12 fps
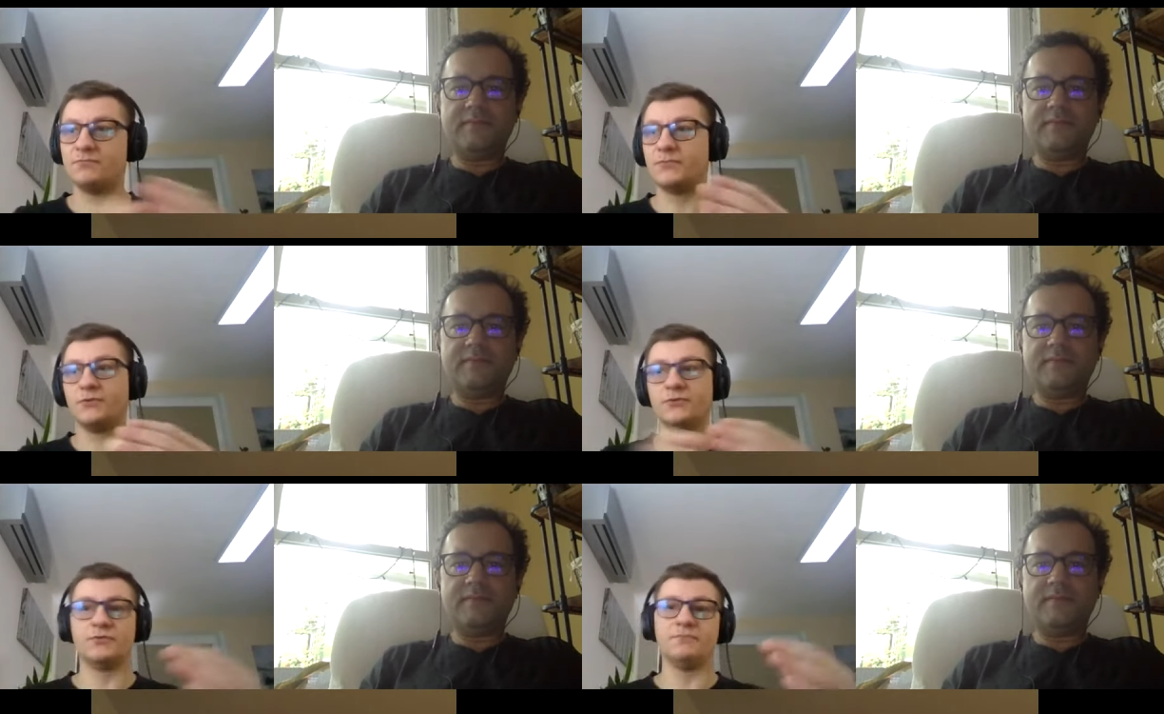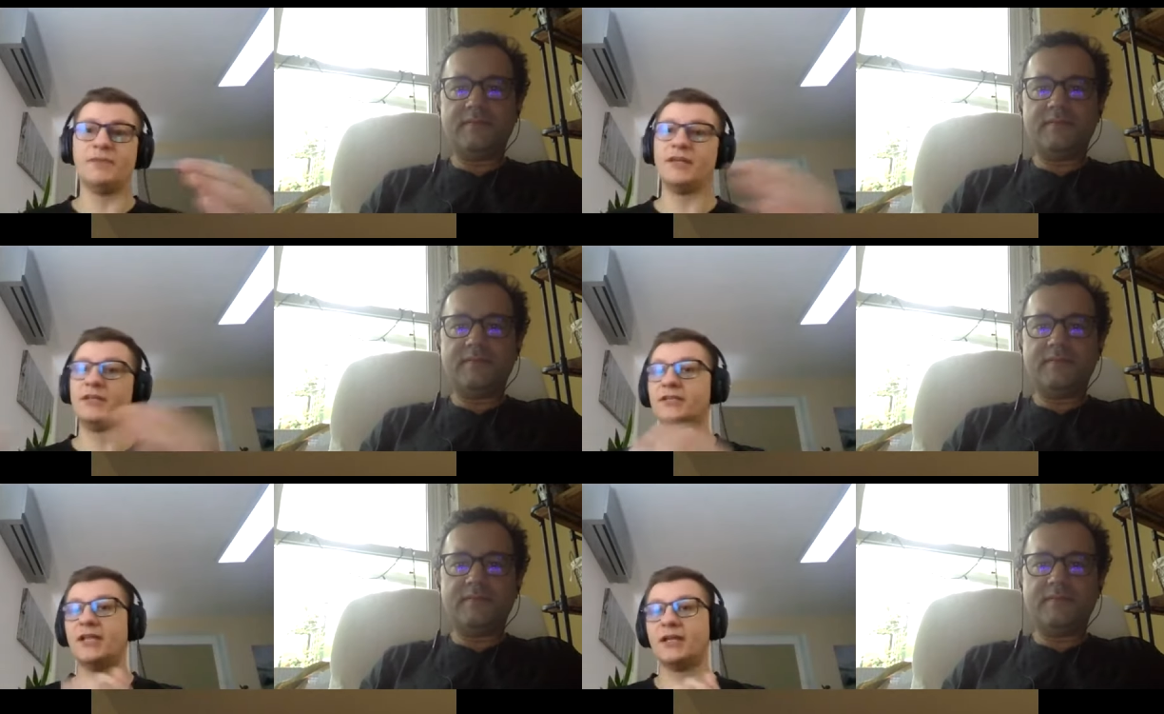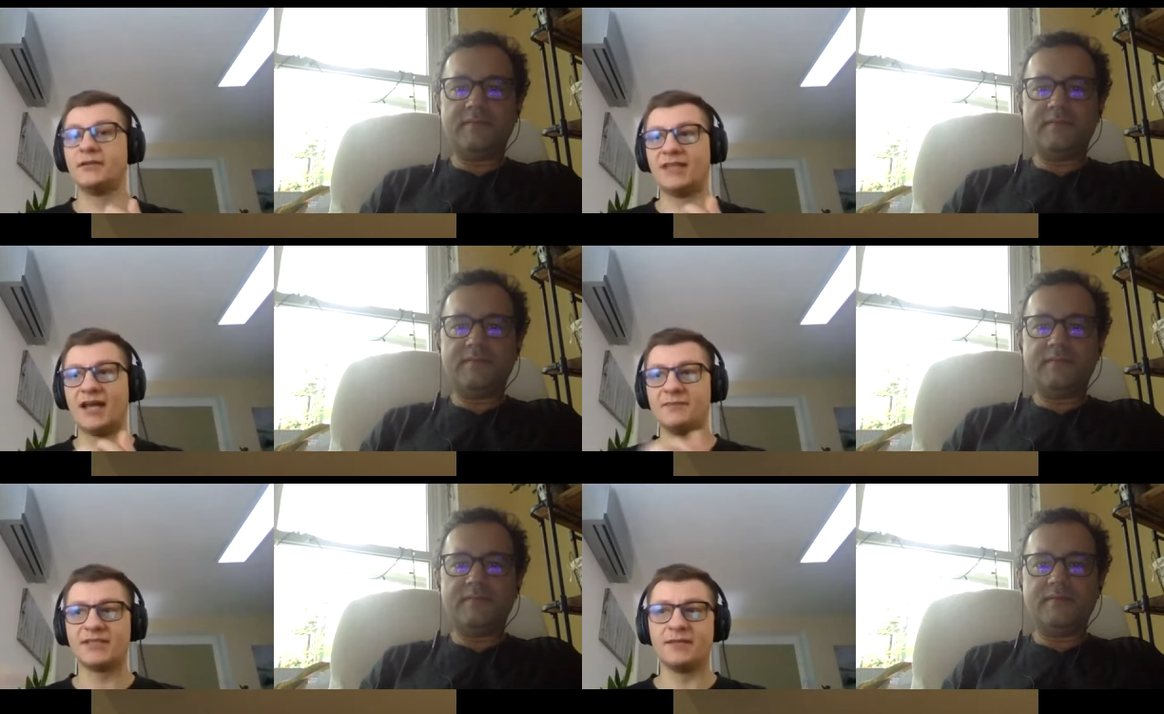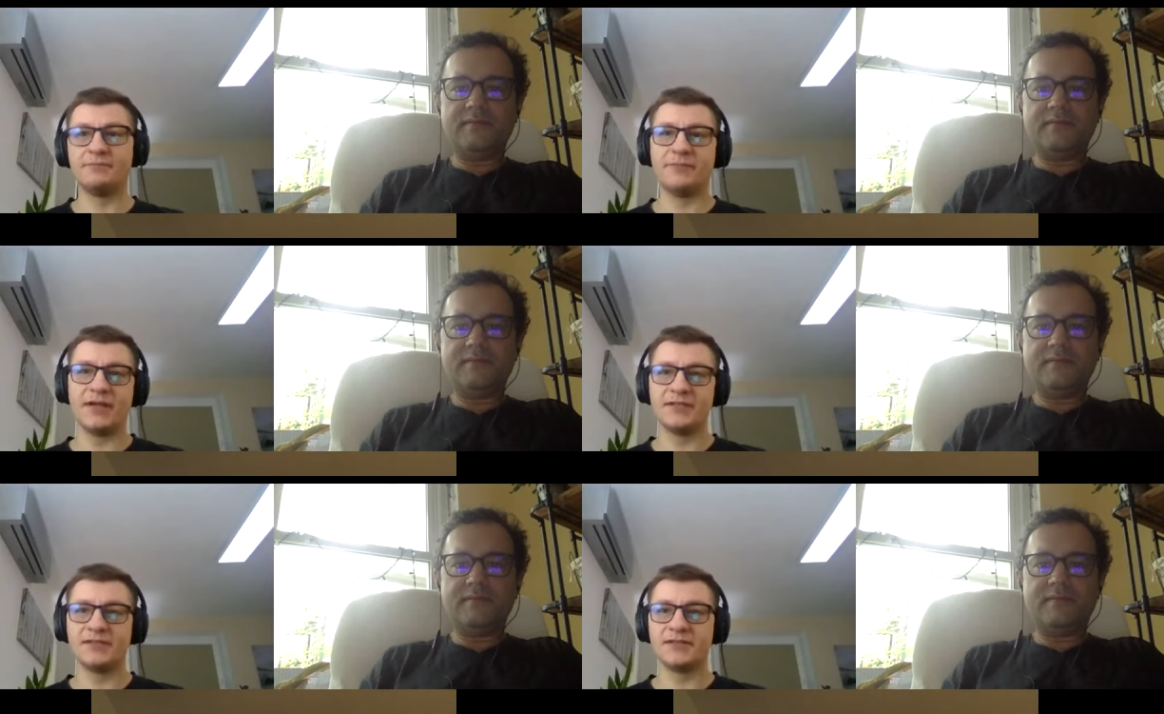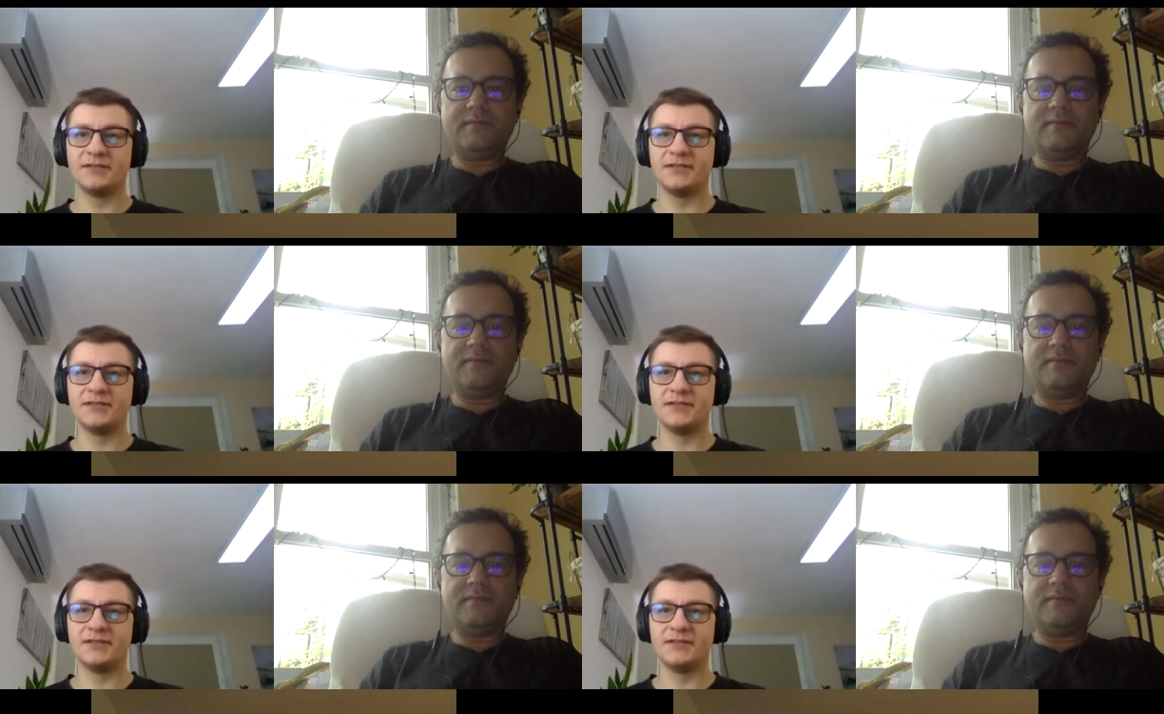Speaker 1: to make it like timestamp based.